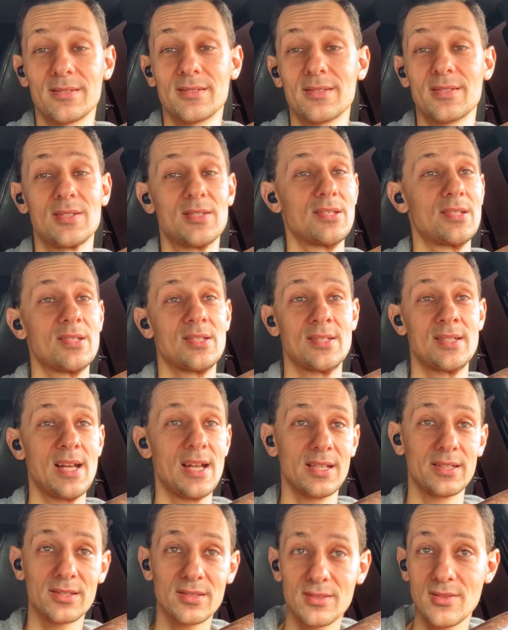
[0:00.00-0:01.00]
this is
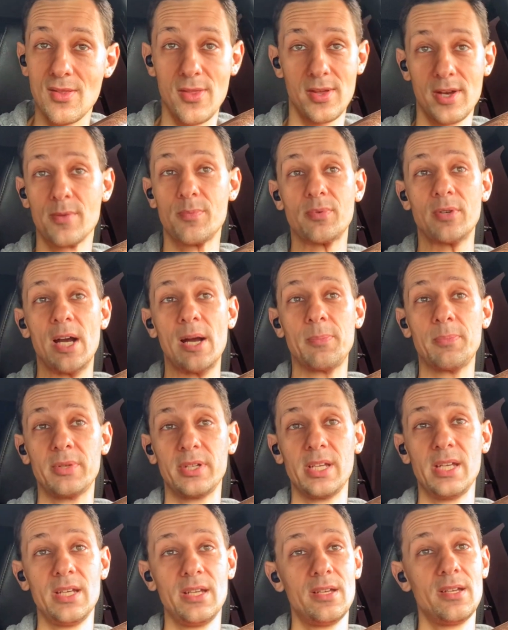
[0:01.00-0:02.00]
not their
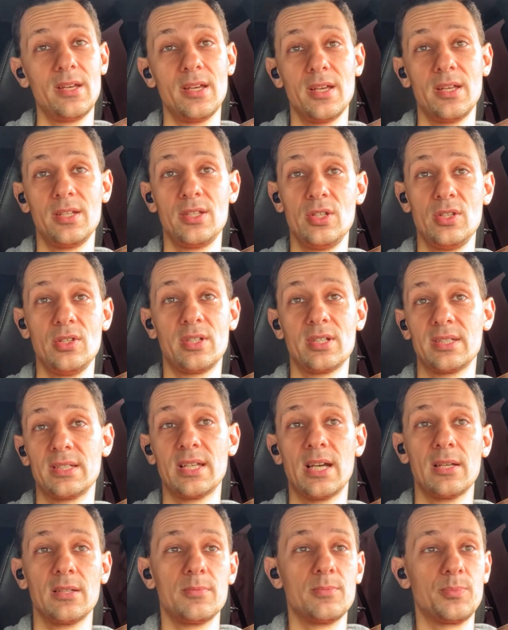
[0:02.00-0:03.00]
property. You
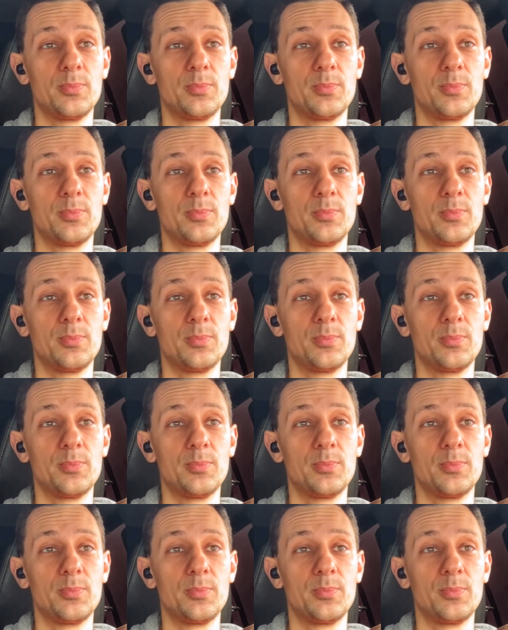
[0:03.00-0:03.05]
cannot